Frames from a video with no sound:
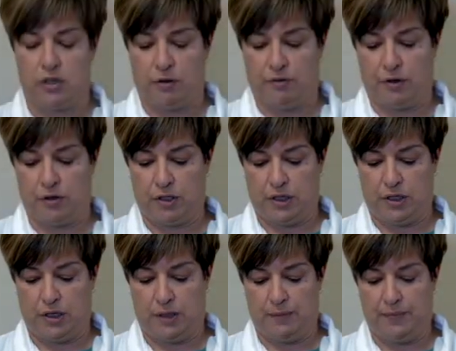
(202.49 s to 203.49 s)
of
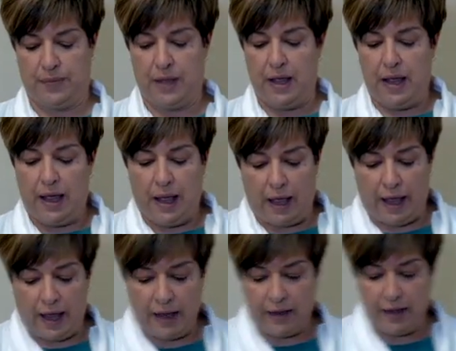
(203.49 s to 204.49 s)
oxygen.
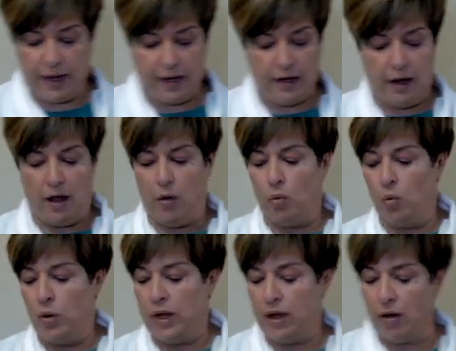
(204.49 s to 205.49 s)
And then
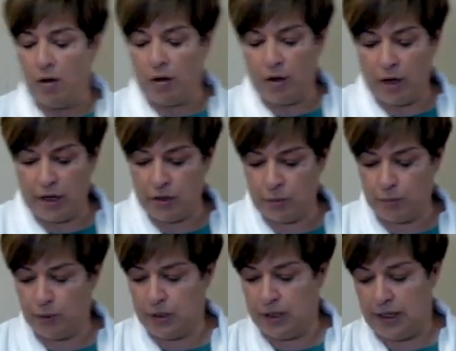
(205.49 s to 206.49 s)
we are going to
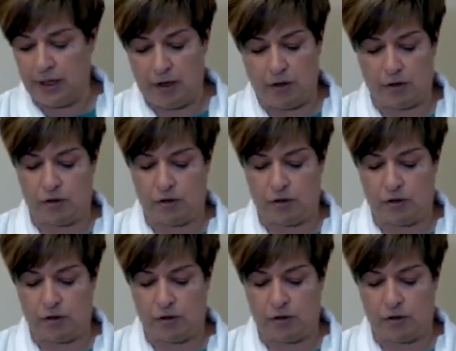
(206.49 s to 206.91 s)
put here on